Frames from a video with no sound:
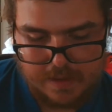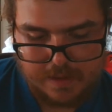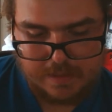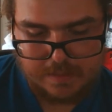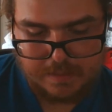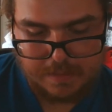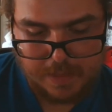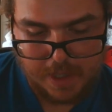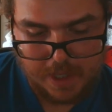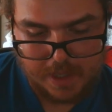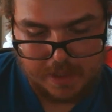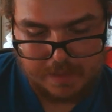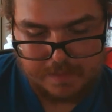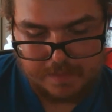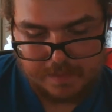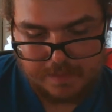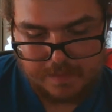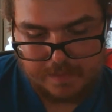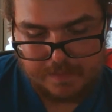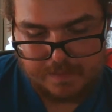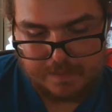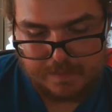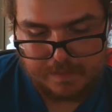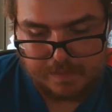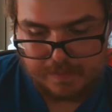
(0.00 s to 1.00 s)
But
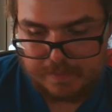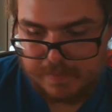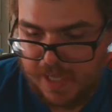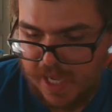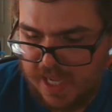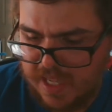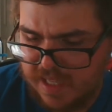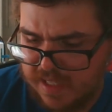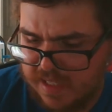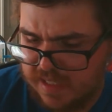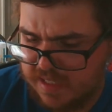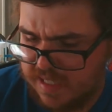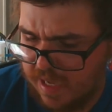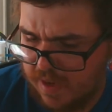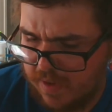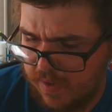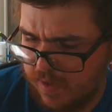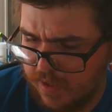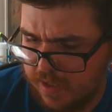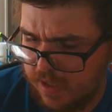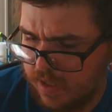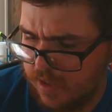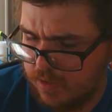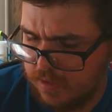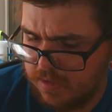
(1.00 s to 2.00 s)
that's how
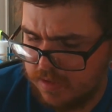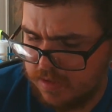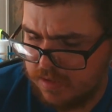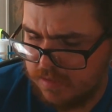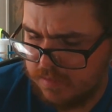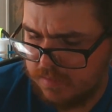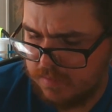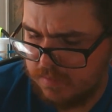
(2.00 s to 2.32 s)
it goes.